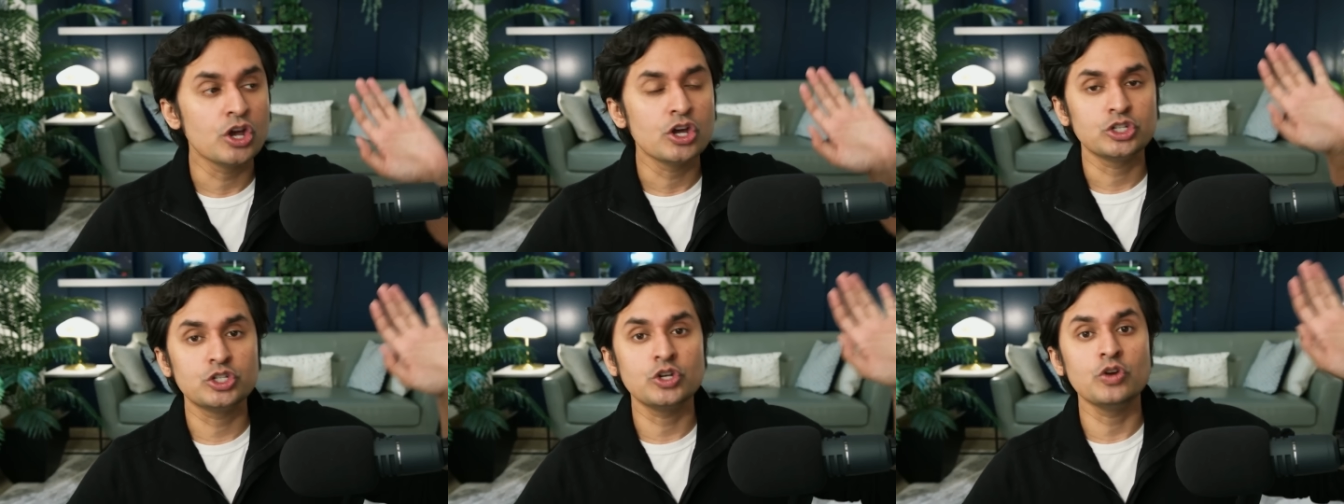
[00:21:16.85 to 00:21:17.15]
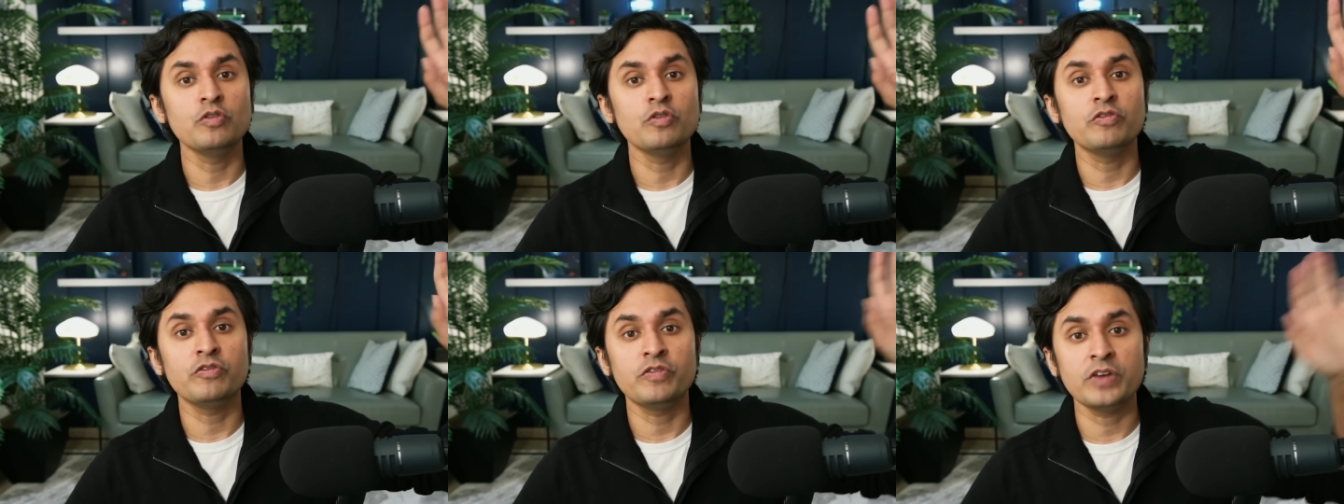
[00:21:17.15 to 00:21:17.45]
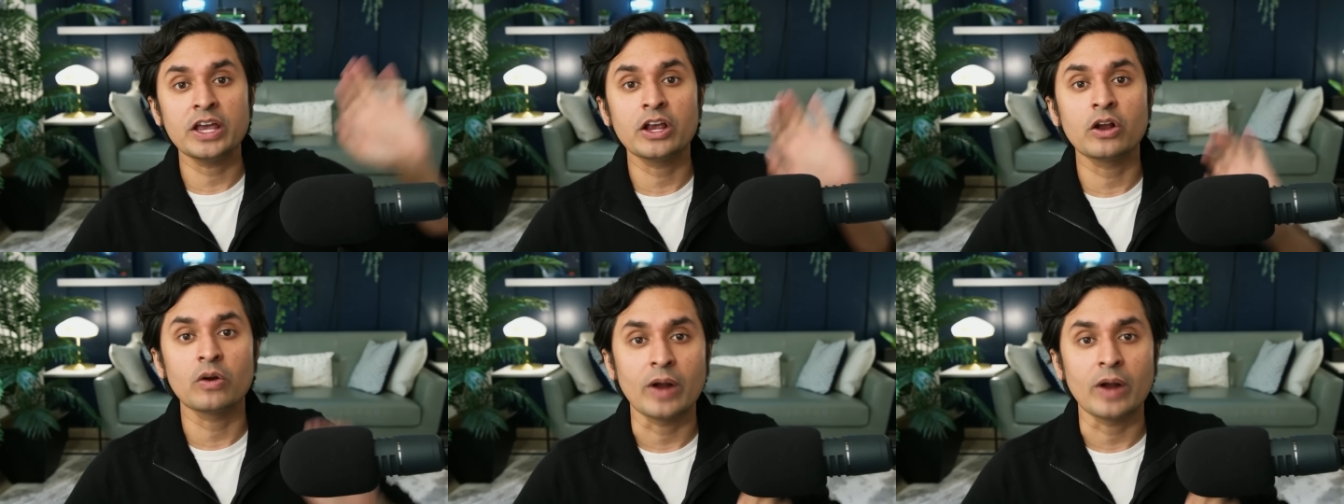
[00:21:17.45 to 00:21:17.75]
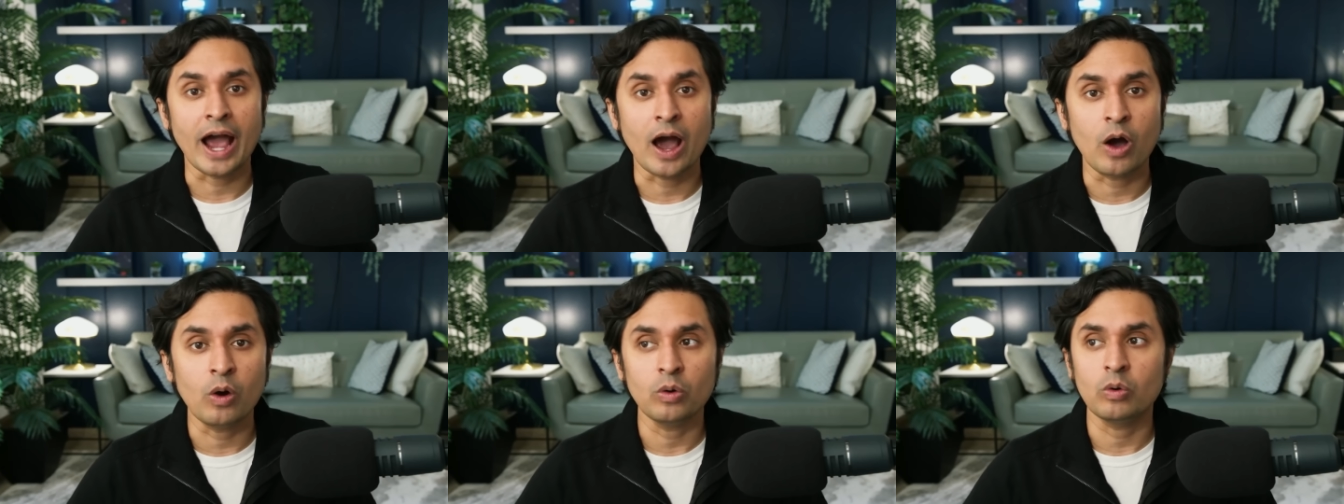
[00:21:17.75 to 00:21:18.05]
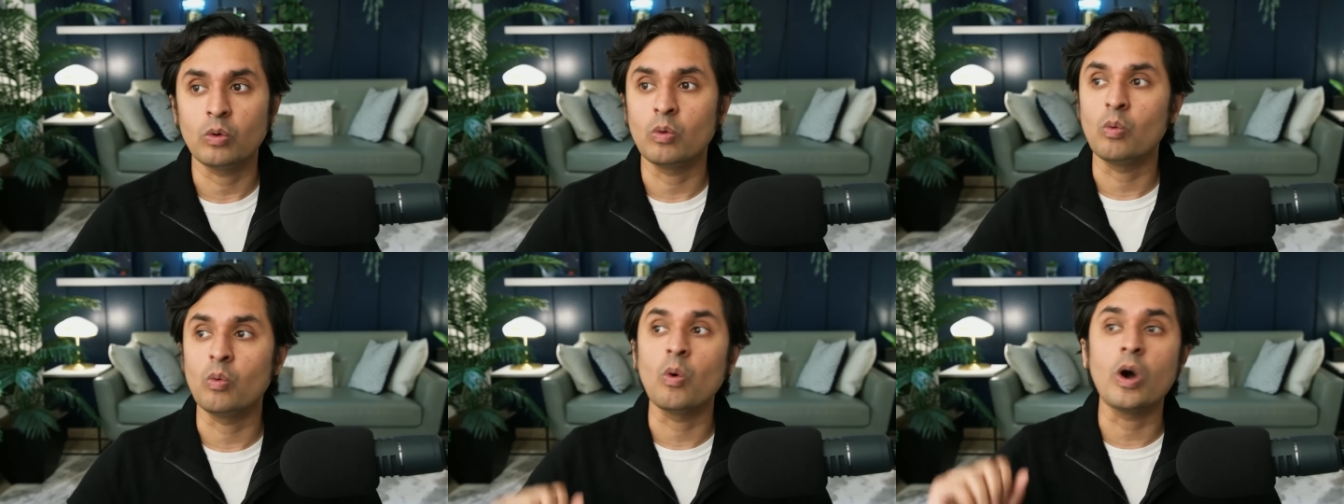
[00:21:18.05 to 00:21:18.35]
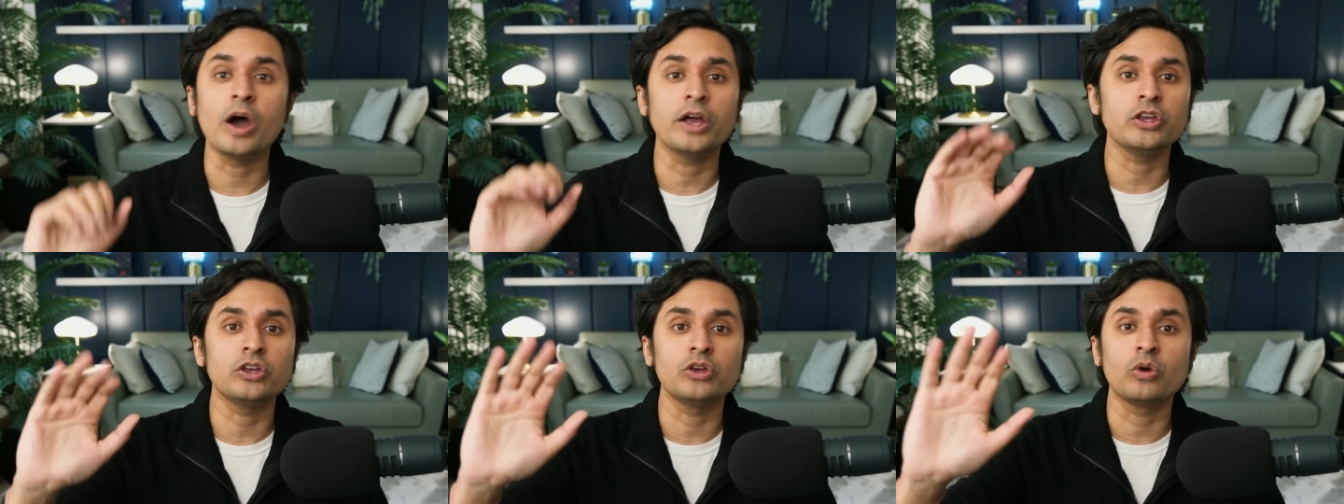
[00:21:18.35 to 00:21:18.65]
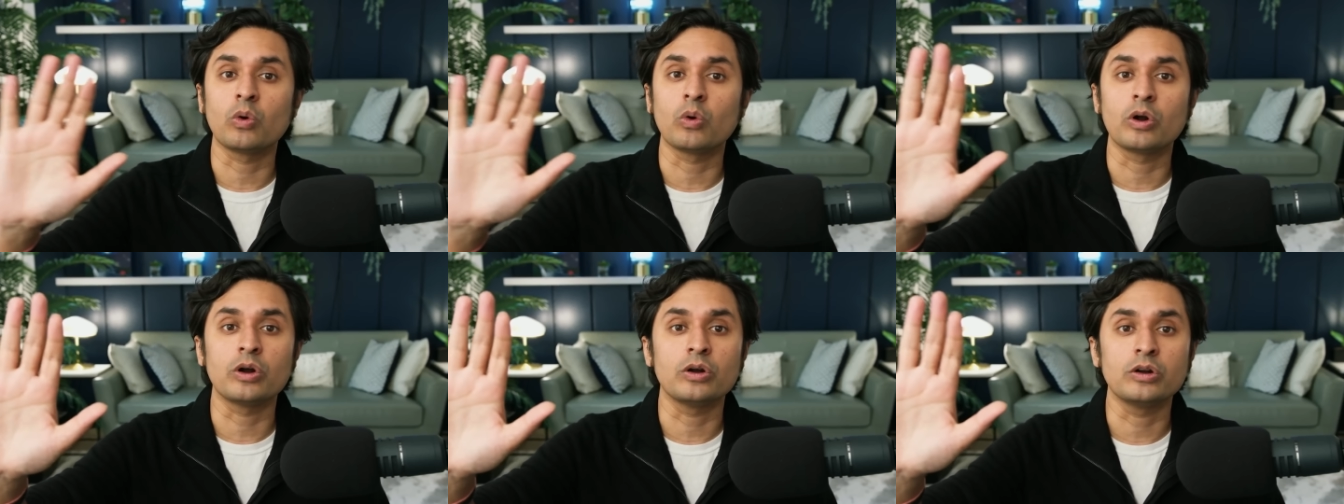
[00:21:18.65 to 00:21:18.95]
to figure out what
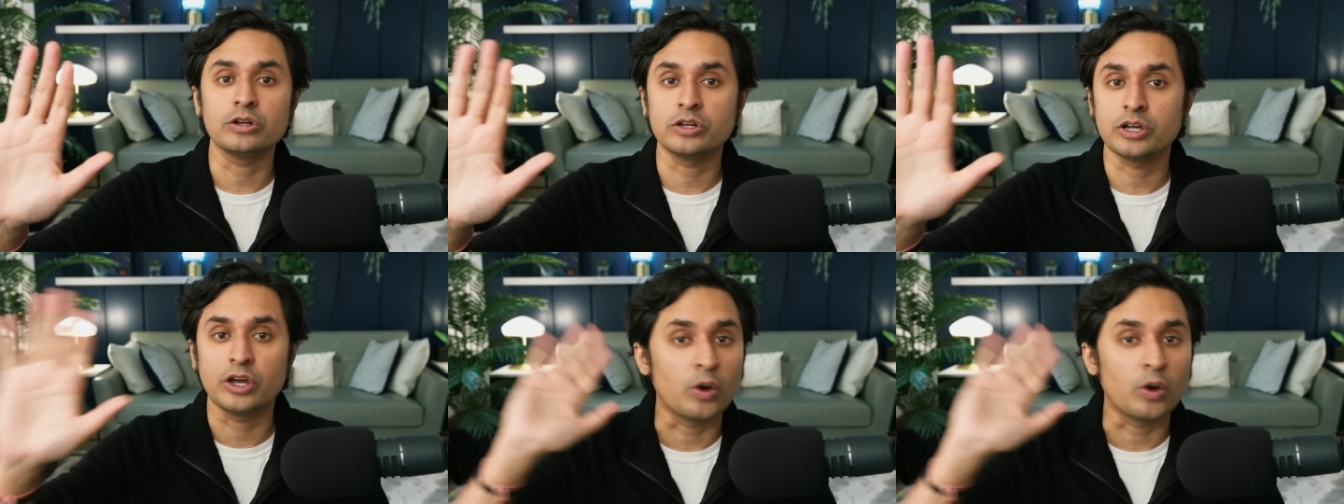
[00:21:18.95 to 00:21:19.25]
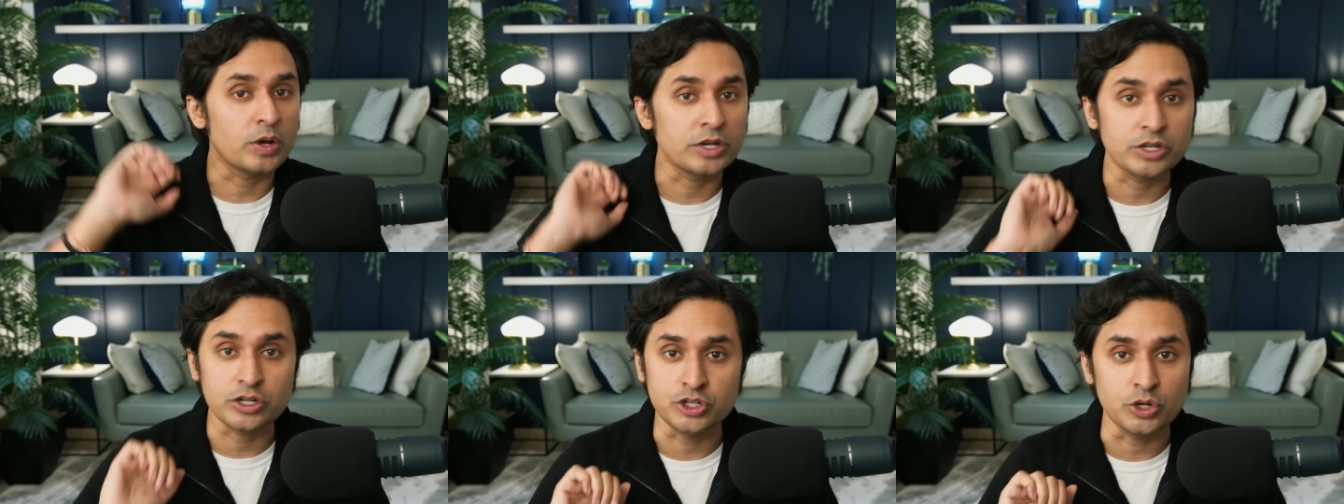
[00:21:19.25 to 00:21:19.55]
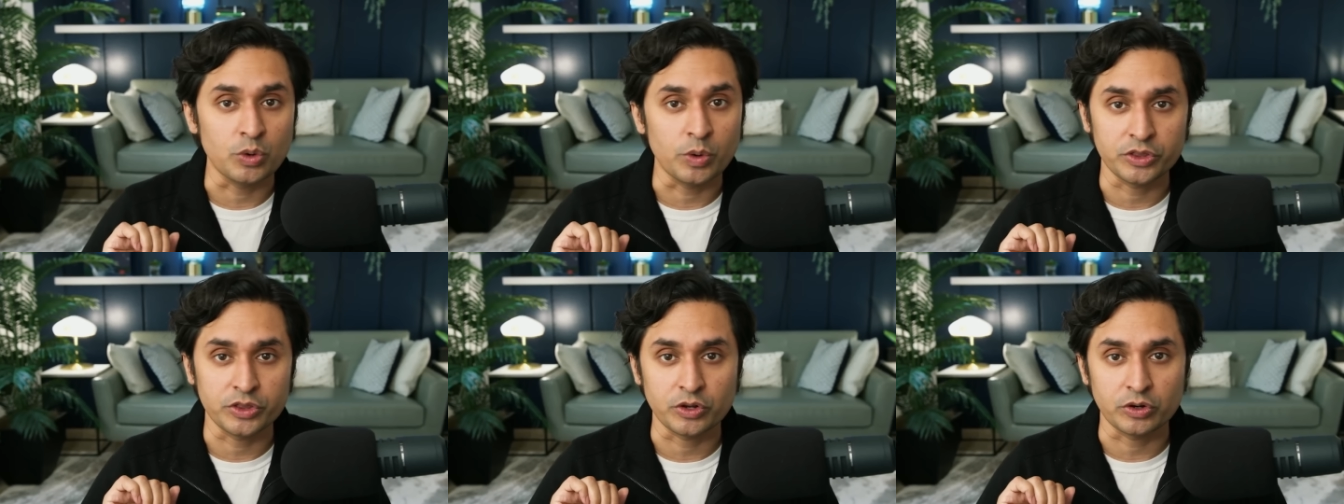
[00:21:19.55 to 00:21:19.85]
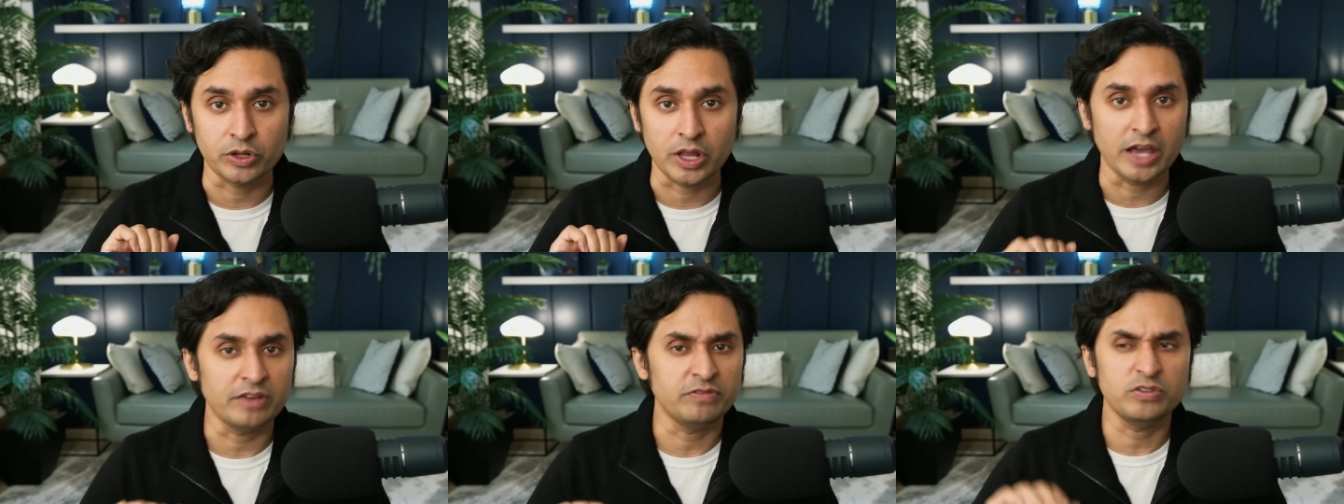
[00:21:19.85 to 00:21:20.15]
you're going to do with your life.